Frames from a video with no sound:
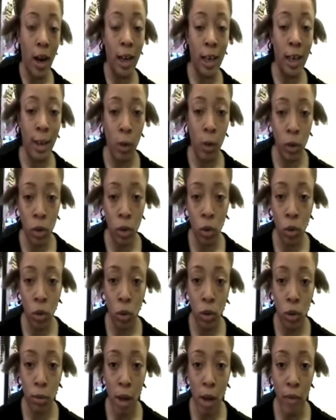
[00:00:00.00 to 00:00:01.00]
and I also
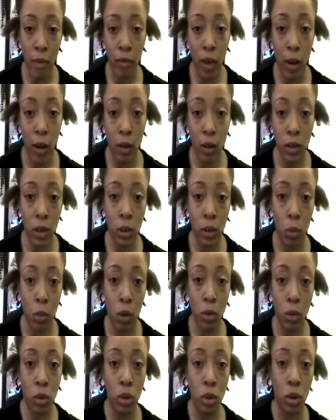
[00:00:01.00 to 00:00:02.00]
use my fingers as
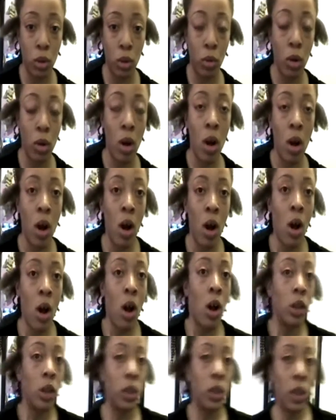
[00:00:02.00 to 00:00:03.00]
well too.
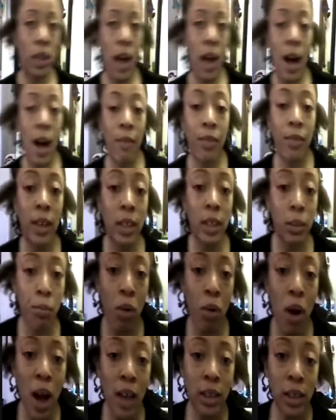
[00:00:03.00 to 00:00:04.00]
So now this
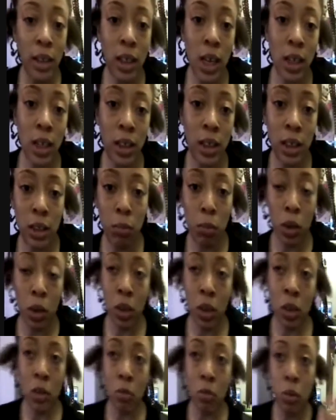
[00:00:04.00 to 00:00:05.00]
process is,
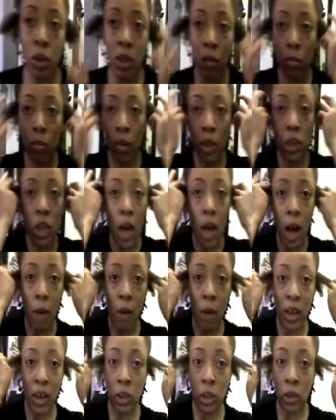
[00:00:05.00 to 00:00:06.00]
pretty much how
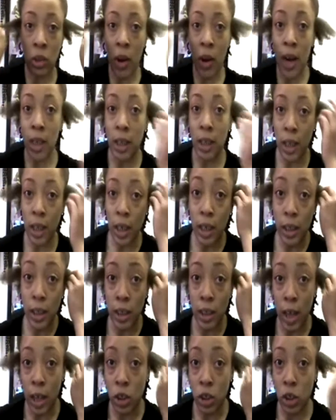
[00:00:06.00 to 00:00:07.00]
I start these
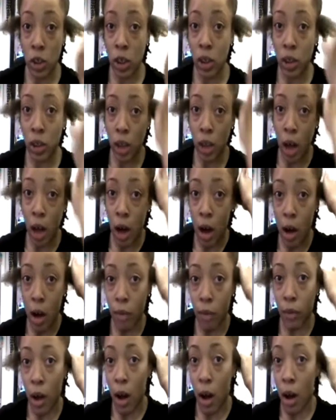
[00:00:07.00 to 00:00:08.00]
sections
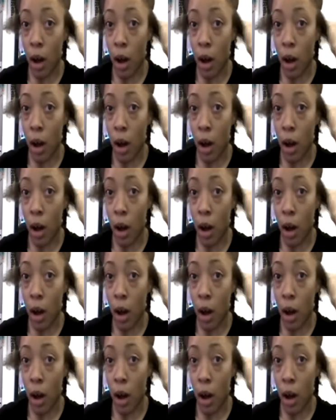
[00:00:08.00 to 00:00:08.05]
of,